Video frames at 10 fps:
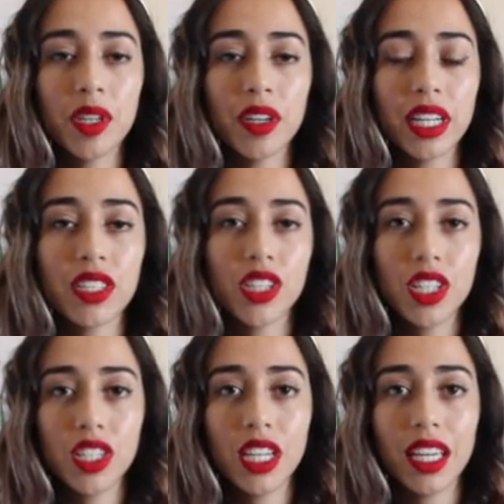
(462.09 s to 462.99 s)
when you're
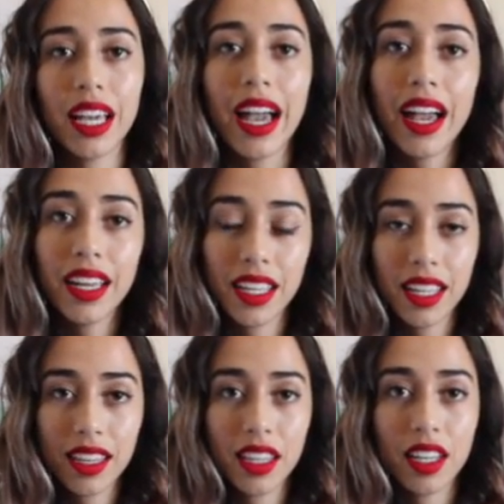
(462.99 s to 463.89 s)
exchanging it
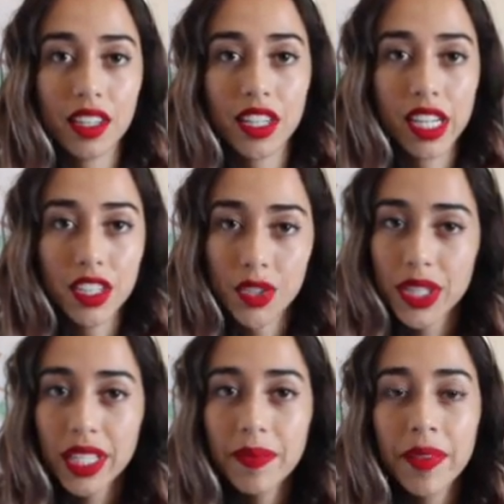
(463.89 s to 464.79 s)
in the other
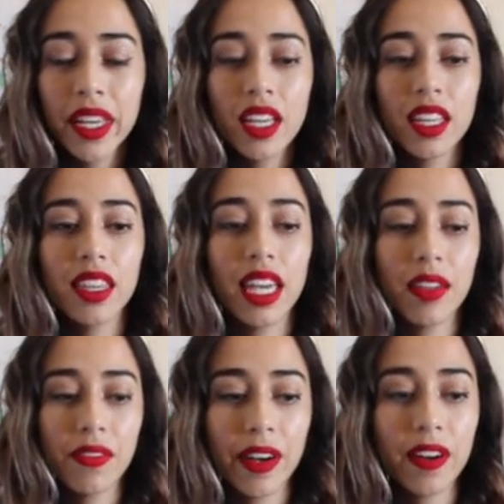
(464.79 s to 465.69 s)
country,
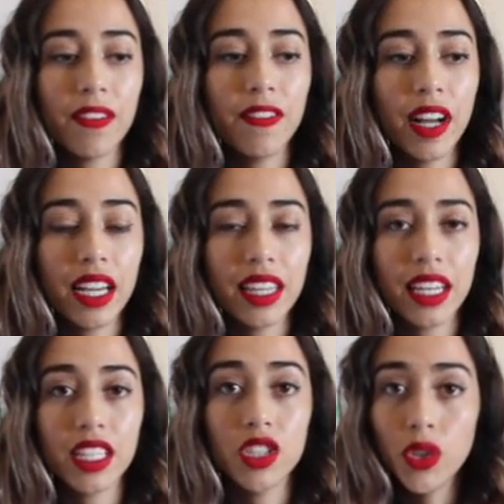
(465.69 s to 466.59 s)
they verify
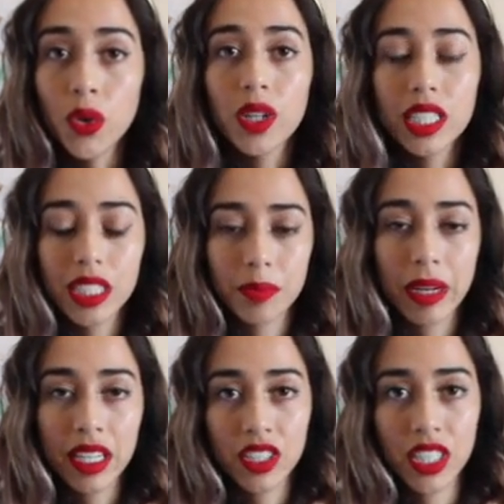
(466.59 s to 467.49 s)
that it's yours by your